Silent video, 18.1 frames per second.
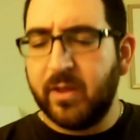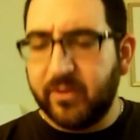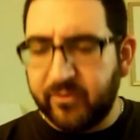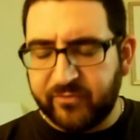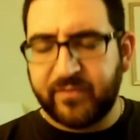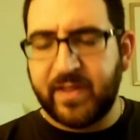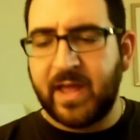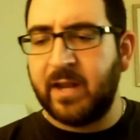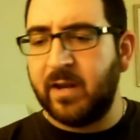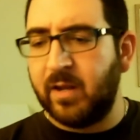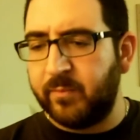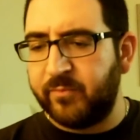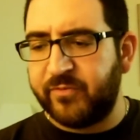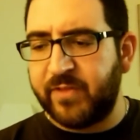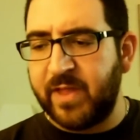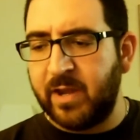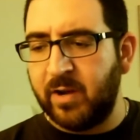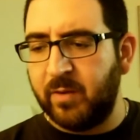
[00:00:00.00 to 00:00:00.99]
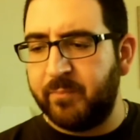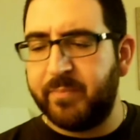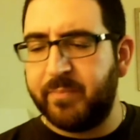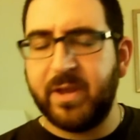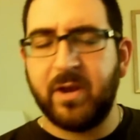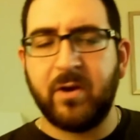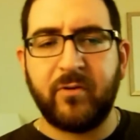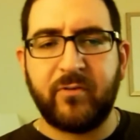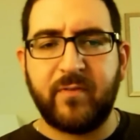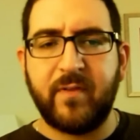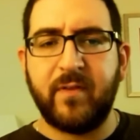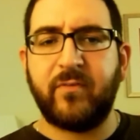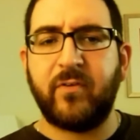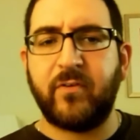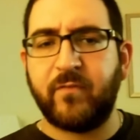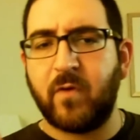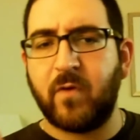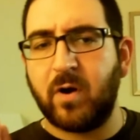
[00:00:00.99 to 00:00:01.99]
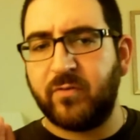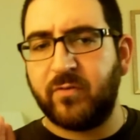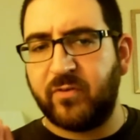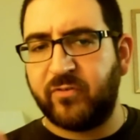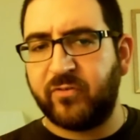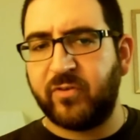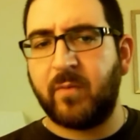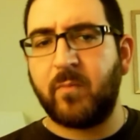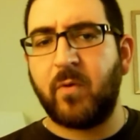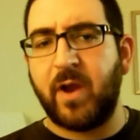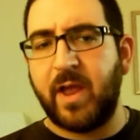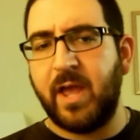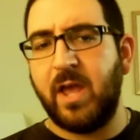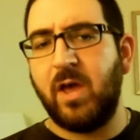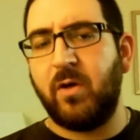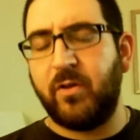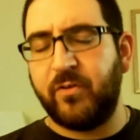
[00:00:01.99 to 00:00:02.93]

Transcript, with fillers: stand up, stand up beers, this as far as a summer ale,